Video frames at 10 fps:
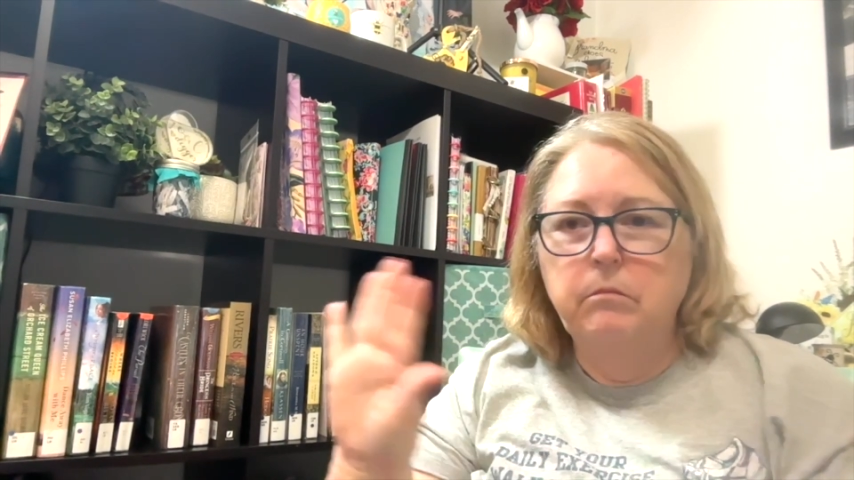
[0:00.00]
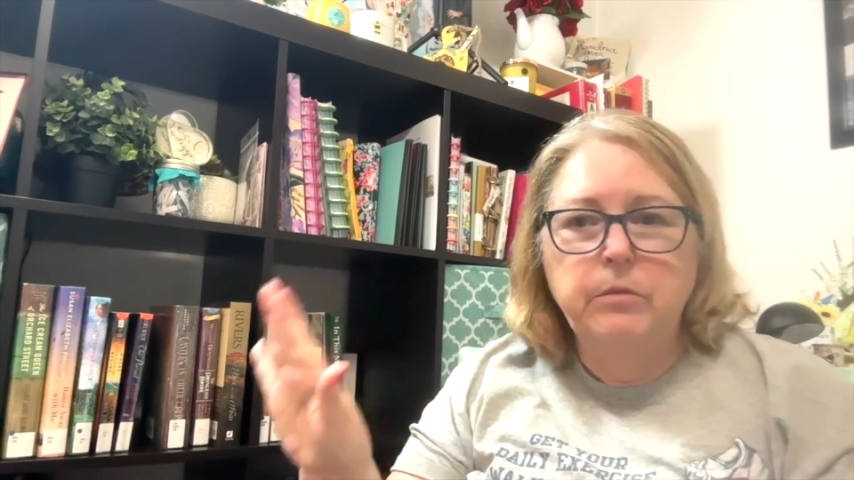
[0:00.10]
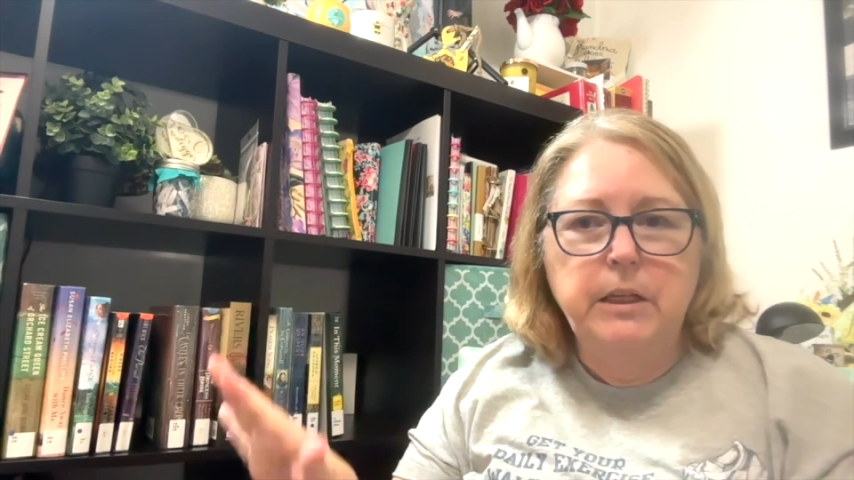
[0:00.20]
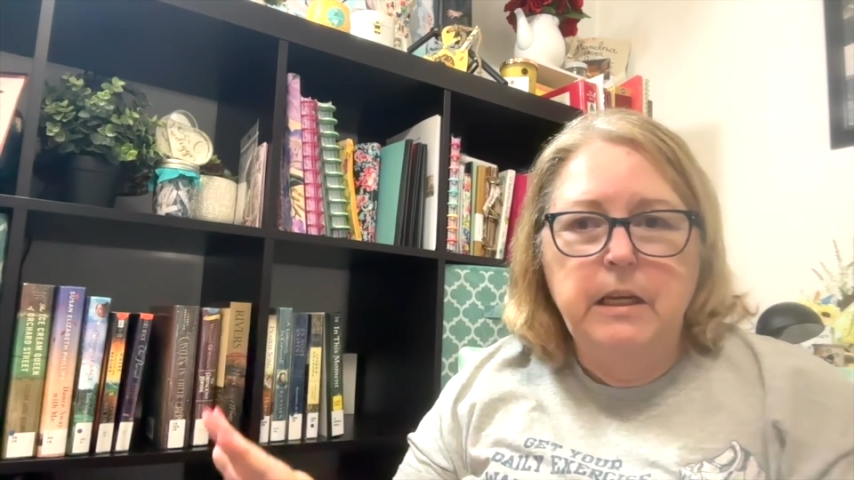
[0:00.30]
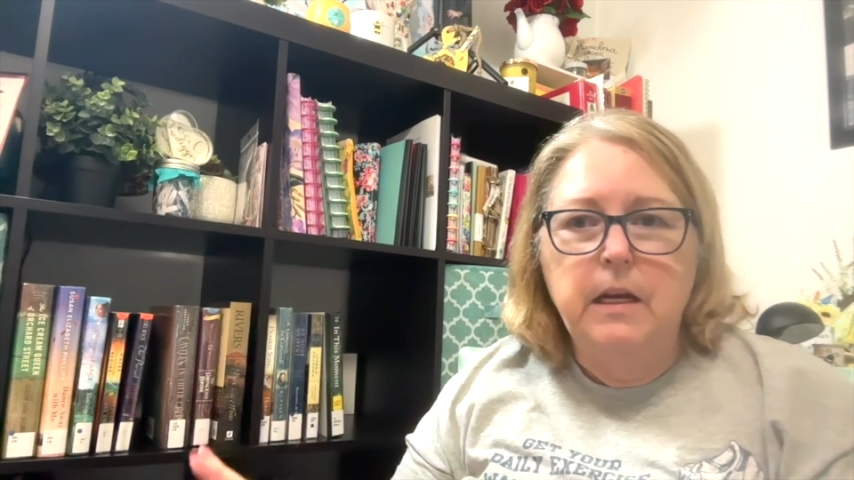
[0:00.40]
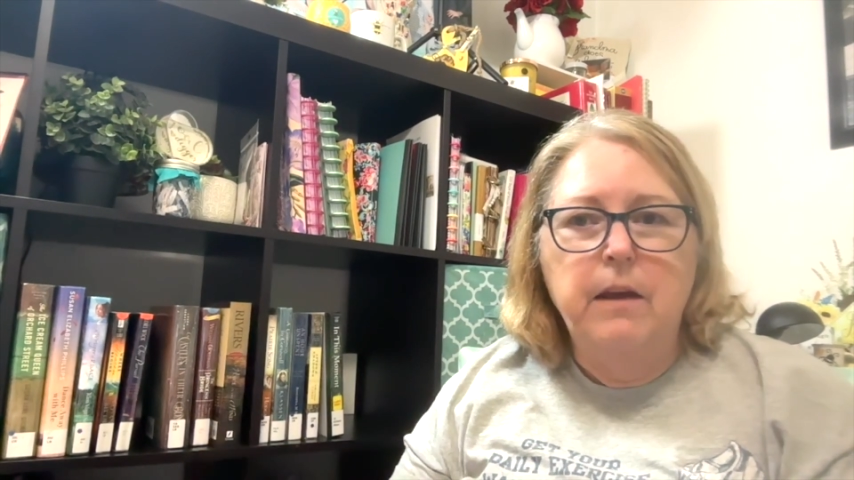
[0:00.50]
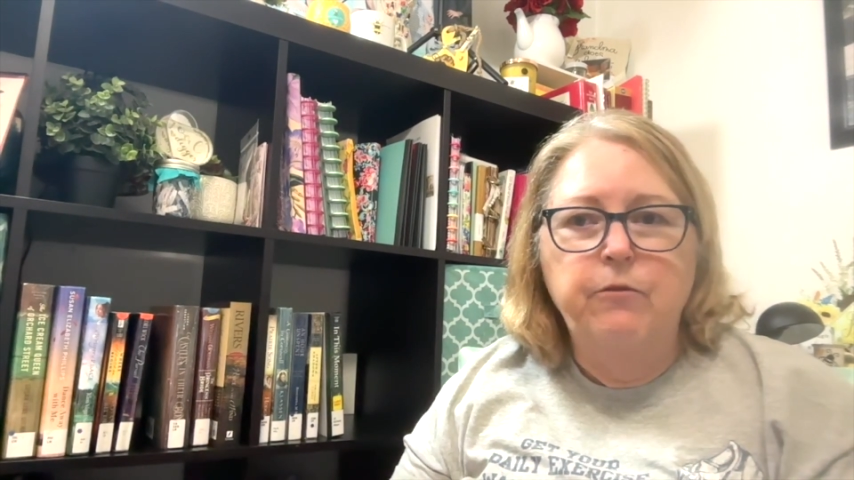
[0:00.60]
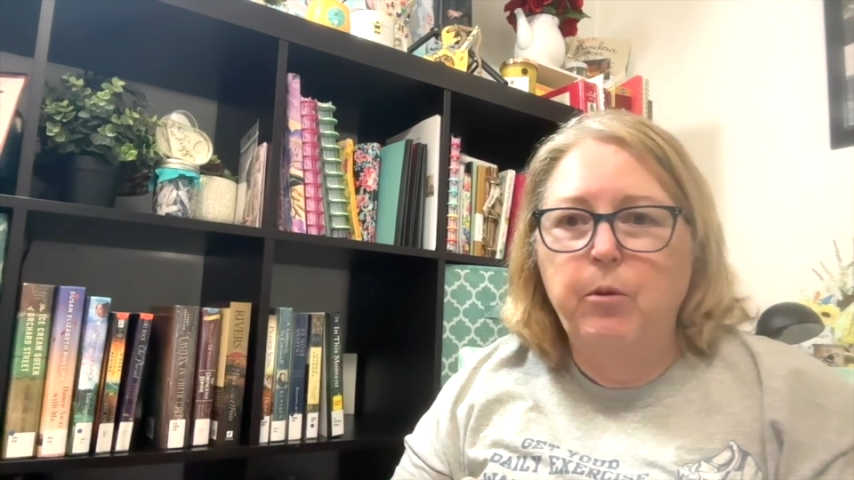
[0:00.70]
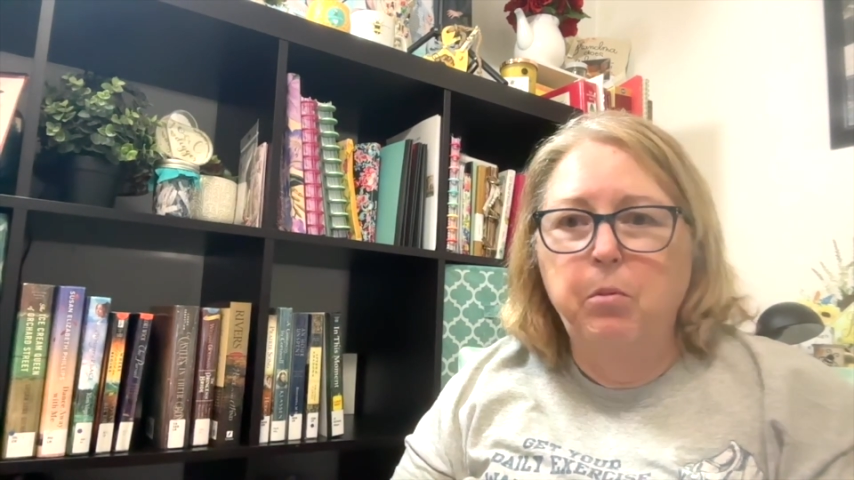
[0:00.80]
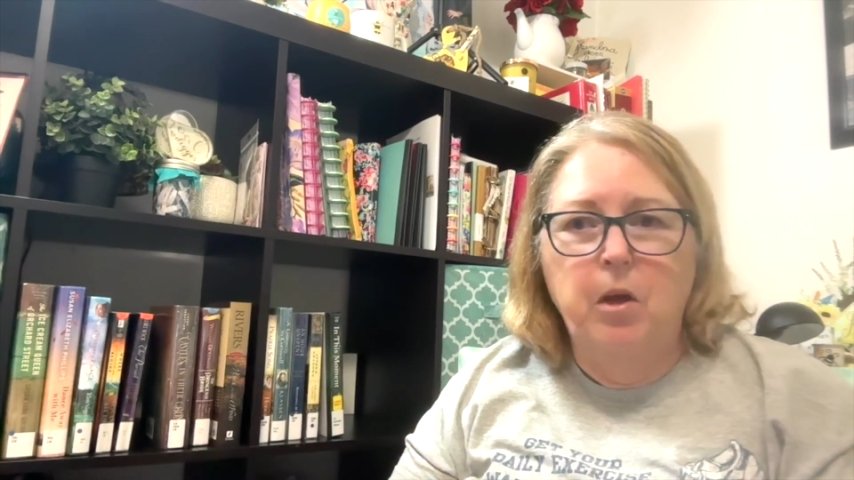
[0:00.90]

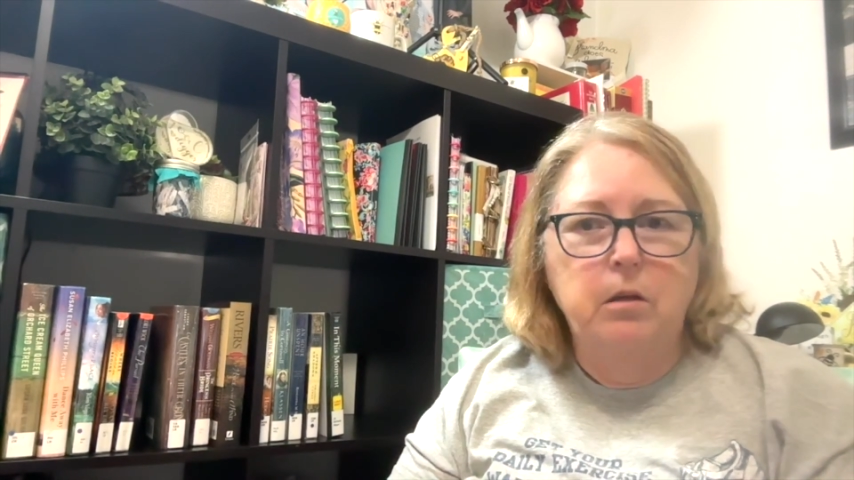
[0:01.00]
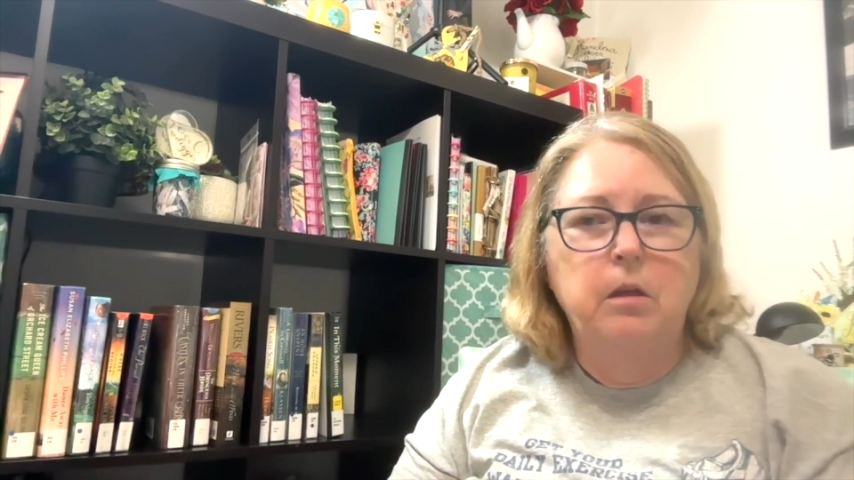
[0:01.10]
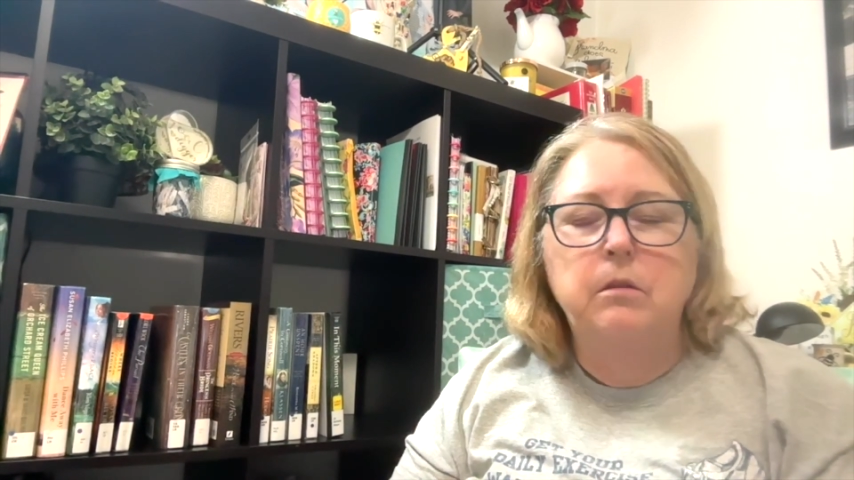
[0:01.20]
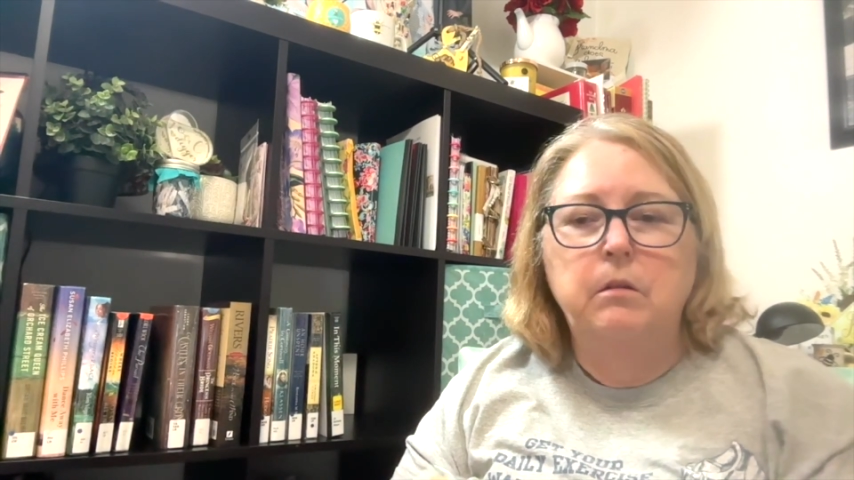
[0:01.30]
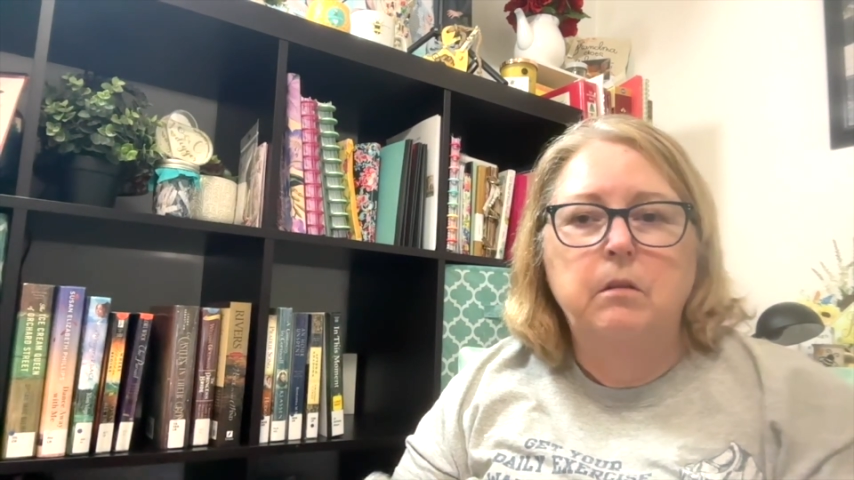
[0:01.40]
DNF the book.